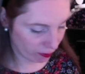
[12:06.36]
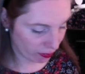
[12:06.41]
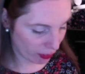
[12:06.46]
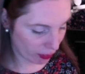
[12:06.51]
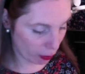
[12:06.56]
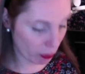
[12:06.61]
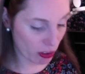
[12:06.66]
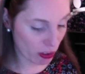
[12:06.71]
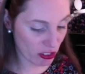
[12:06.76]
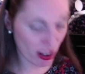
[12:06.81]

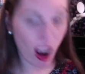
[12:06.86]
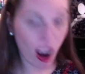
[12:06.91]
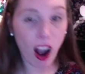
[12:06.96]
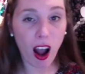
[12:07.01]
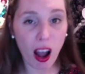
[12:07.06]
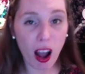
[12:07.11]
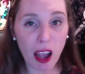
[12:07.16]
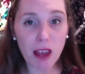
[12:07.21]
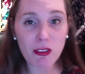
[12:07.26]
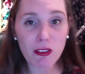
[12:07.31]
which
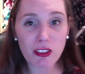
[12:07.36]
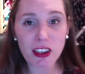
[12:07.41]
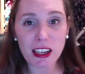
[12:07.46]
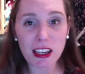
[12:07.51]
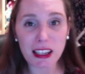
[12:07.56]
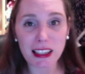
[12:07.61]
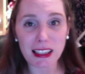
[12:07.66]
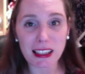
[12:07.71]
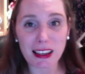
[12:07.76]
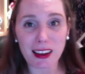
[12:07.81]
I
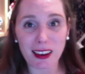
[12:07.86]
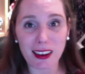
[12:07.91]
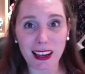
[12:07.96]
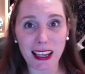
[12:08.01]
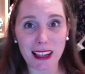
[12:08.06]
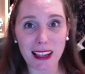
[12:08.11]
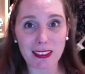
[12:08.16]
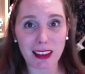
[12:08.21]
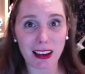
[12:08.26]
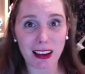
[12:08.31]
really
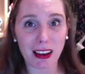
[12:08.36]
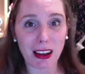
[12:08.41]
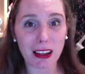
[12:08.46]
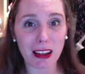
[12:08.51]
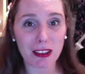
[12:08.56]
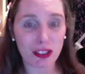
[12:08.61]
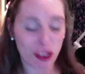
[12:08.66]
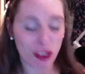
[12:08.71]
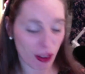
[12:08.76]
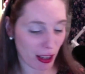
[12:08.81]
liked, and I
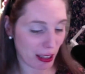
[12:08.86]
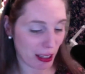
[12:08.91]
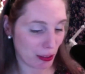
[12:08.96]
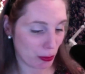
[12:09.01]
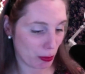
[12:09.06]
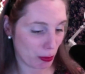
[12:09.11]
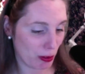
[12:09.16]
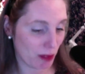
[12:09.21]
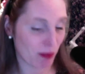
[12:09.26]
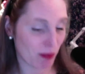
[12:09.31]
tried
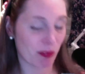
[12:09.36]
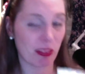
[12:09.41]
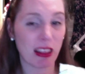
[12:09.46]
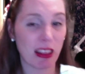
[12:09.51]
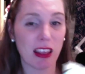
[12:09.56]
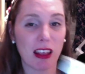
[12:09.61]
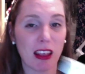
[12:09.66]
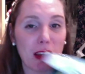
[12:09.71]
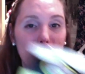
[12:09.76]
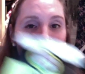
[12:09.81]
one,
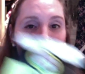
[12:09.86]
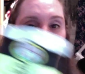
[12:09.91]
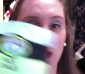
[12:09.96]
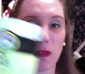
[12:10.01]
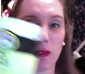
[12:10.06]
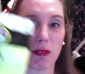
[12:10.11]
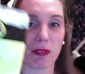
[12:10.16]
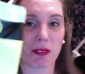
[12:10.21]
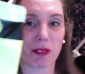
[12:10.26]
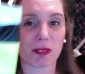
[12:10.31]

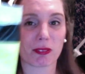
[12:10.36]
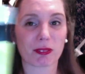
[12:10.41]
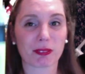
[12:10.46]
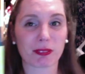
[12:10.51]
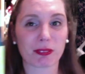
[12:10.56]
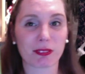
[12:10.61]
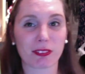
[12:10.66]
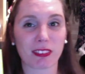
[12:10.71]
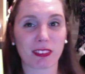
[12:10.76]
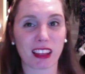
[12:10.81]
but
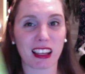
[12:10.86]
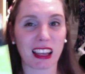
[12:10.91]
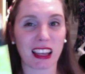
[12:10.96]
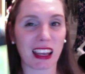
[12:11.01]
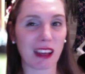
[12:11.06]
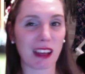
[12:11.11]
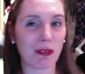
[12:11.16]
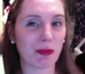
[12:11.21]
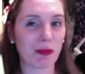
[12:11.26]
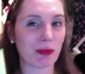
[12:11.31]

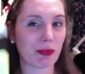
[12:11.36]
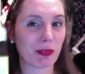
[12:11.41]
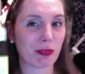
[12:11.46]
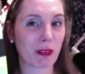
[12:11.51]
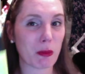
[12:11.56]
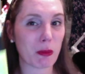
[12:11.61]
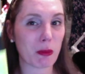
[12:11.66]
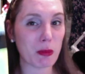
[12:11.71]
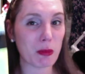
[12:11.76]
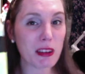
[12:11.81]
again,
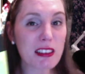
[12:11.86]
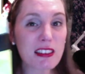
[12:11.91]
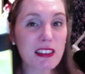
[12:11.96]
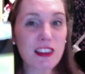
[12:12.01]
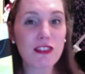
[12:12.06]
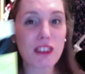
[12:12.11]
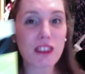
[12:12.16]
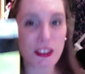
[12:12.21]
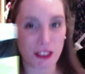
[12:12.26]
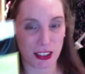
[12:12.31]
Mr.
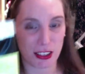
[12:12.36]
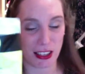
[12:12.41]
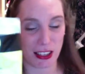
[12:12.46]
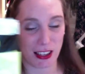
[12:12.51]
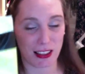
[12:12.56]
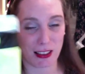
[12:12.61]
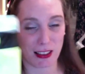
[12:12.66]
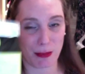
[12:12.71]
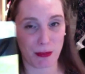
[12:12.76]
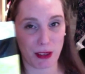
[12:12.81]
Rivett
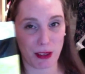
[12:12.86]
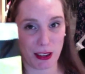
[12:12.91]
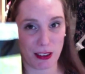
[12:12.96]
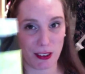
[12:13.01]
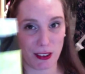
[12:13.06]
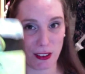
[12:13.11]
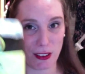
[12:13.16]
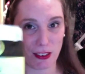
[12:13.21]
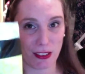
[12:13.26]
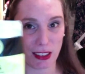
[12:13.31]
has been
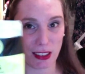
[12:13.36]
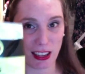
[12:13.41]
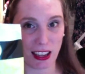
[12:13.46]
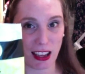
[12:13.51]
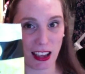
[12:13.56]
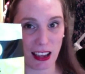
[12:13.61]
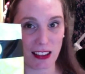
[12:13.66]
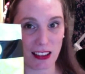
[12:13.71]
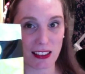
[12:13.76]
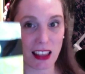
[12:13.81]
on the
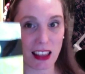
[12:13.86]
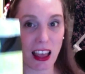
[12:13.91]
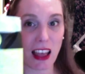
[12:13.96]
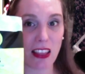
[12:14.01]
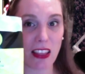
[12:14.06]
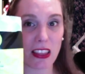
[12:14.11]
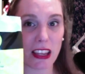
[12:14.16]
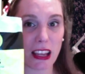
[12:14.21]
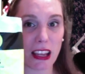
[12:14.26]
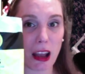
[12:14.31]
case.
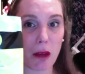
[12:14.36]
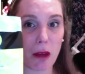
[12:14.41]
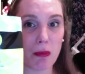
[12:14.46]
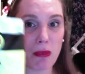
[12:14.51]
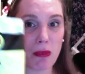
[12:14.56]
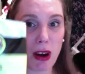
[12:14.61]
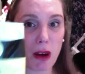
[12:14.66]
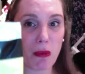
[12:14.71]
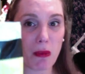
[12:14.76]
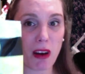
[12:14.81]
The
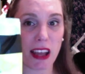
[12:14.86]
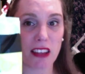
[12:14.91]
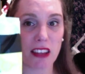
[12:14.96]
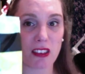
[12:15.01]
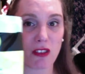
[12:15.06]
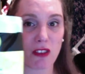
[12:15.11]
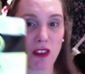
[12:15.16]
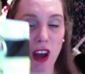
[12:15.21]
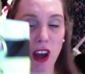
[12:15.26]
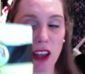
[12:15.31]
Marmite
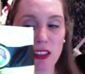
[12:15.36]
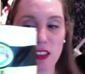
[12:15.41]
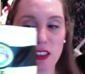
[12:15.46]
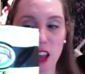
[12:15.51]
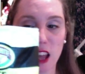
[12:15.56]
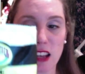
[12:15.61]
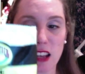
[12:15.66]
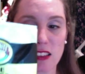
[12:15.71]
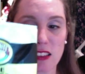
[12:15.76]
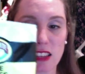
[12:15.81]
rice
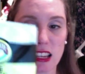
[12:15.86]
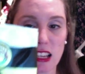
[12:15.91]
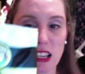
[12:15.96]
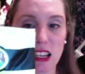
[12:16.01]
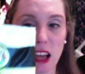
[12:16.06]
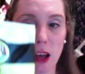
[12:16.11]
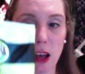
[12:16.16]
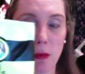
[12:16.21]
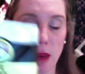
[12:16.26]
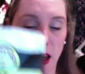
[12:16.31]
cakes
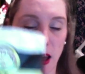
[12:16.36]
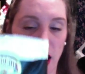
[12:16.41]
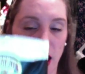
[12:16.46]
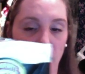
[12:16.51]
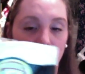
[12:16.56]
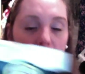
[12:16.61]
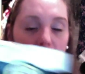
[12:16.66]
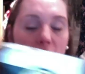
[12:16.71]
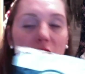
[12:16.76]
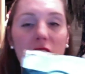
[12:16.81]
in a
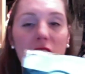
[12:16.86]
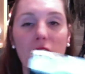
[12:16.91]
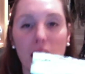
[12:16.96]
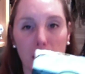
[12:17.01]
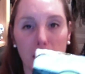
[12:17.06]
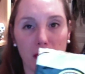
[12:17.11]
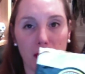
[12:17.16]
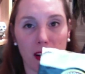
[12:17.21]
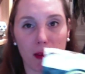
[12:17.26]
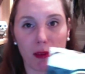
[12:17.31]
bag. I
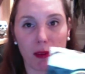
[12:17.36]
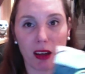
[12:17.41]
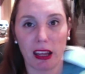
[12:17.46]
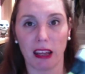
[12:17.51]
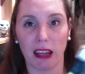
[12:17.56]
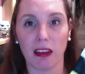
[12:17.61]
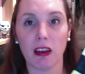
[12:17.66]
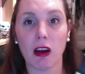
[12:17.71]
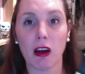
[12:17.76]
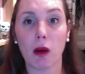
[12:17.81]
like
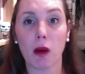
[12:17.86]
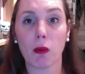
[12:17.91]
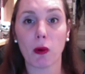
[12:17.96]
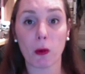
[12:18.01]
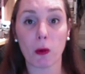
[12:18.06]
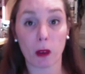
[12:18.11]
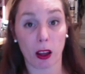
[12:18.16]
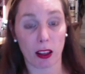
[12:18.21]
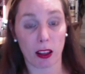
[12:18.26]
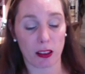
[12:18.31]
Marmite.
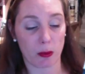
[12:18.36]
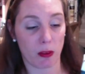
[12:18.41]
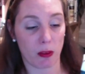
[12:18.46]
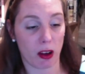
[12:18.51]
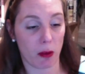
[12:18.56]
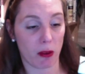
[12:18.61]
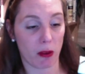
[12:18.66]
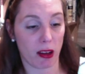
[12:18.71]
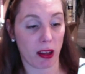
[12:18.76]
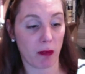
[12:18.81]
Paul likes
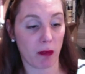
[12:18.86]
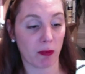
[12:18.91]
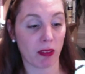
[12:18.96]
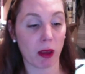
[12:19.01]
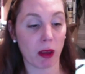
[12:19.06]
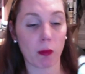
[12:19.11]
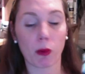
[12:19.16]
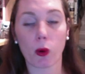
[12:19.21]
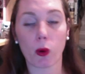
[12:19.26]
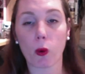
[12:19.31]
Marmite.
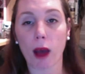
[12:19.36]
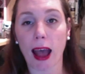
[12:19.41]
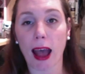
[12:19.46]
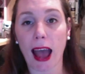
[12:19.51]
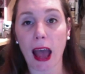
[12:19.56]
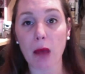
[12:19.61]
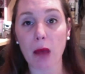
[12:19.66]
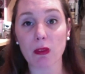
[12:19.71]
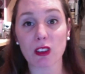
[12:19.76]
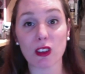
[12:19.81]
Paul
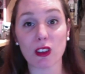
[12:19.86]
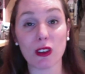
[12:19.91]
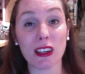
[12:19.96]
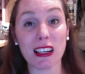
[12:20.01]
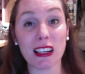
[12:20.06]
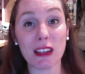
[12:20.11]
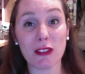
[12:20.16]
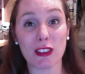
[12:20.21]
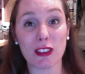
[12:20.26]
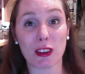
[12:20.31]

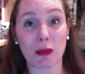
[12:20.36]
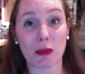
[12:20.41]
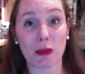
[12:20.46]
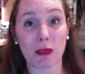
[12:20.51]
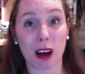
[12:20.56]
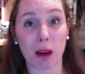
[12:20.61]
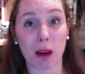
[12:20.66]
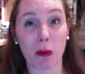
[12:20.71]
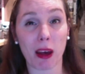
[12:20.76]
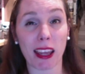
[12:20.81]
absolutely lives on
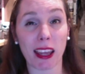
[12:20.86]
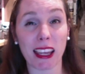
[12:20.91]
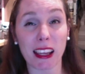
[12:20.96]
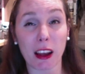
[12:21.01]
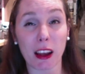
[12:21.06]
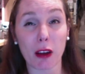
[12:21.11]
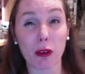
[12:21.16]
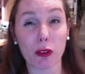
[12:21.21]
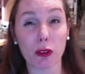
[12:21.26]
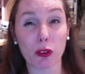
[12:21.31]
Marmite. He
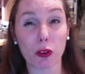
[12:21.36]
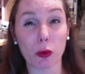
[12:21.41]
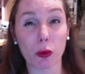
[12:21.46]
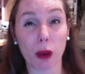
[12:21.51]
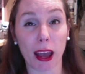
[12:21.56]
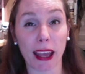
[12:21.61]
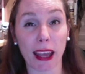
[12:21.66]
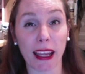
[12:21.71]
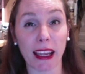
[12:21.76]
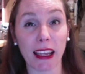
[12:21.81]
goes through
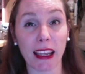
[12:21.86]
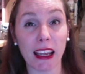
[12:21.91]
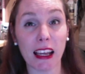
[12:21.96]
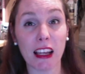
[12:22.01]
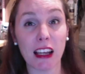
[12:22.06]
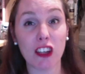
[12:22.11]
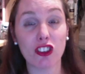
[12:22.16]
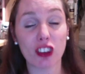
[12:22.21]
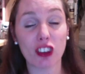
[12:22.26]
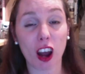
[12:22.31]
a
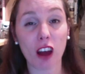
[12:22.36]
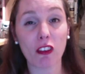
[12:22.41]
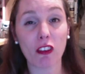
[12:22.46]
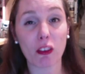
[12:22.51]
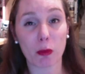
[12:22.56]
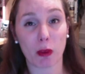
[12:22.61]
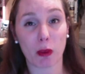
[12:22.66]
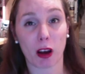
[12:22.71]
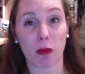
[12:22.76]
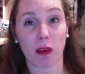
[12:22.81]
jar of
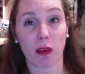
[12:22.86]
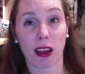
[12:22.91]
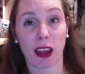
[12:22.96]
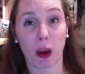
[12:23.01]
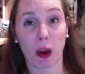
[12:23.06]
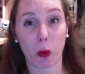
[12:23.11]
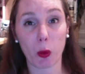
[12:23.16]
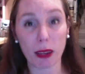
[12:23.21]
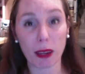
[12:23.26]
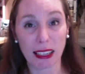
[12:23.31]
Marmite a
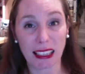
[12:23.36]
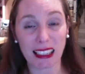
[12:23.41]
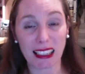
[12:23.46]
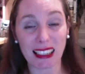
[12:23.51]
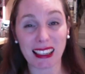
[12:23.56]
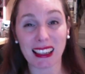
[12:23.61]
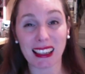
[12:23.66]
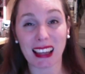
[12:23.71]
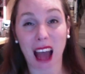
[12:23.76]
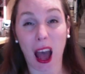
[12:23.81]

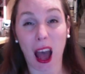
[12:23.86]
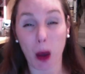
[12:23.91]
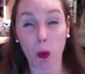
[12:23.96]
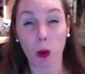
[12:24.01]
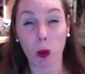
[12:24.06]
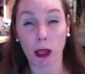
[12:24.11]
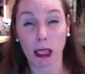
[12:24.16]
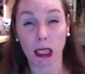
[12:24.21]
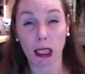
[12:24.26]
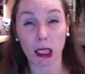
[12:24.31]
week.
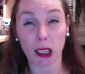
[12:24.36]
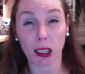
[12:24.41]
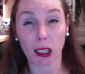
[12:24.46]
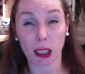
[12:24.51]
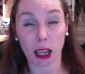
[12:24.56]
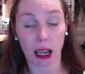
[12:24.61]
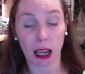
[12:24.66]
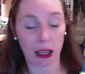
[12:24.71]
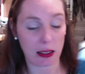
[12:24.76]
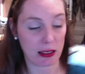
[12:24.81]

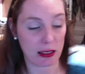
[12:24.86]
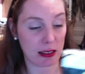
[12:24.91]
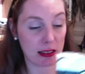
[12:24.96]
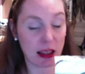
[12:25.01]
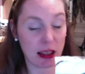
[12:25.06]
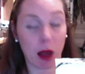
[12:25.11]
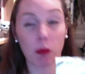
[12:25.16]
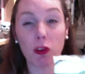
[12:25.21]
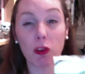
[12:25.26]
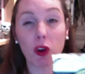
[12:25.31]
Yes,
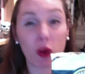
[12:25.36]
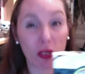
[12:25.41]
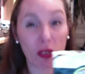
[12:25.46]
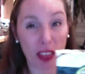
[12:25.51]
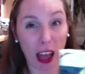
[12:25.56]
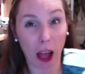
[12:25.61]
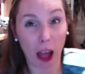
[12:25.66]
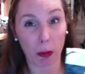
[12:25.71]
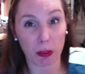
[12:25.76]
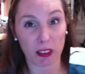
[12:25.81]
I'm not
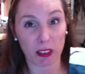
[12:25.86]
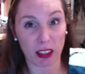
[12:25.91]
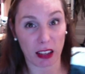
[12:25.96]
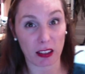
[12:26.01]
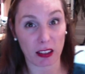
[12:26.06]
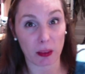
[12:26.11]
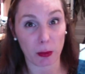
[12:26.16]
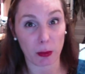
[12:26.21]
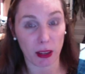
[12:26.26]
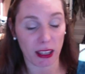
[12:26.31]
that
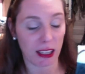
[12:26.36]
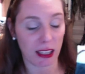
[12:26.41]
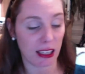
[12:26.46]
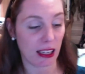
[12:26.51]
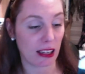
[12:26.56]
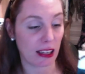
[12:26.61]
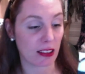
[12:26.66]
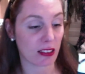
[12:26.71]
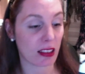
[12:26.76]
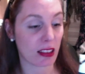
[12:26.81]
obsessed, but he
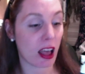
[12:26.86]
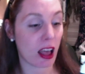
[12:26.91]
is.